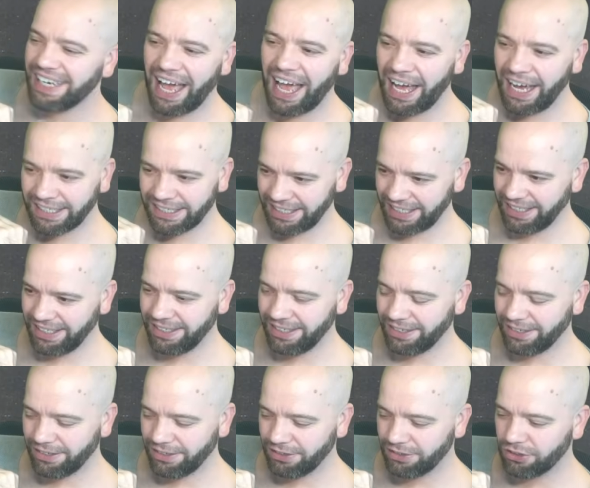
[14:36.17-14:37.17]
added
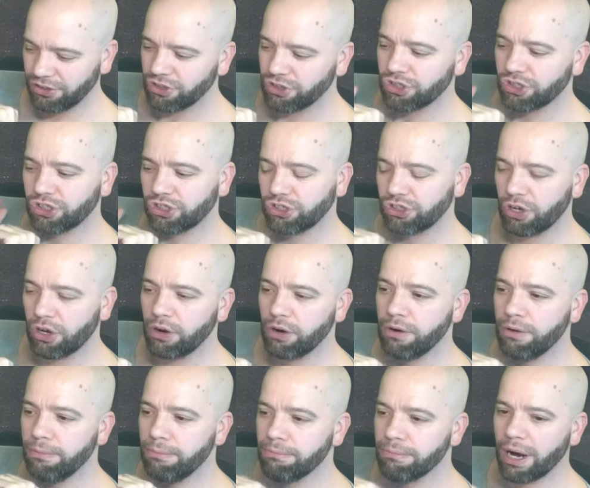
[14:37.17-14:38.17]

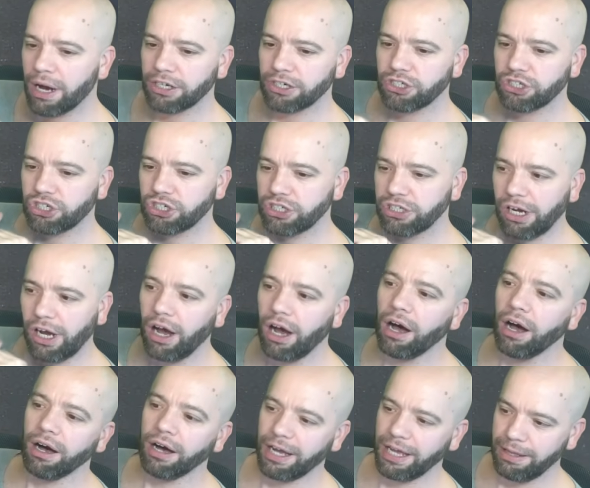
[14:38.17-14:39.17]
so much
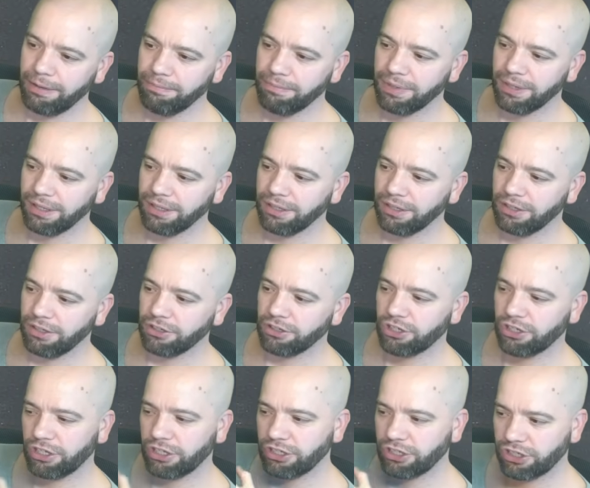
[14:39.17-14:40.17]
time to
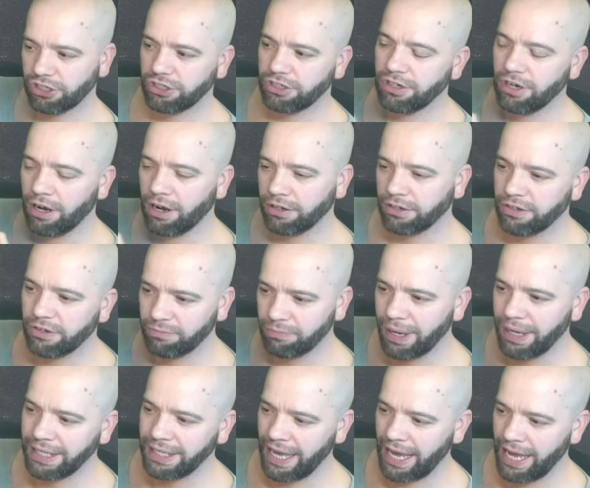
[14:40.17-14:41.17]
the start of
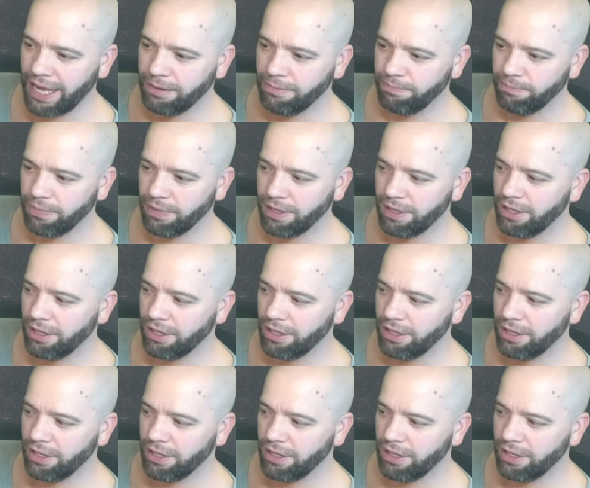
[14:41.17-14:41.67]
my game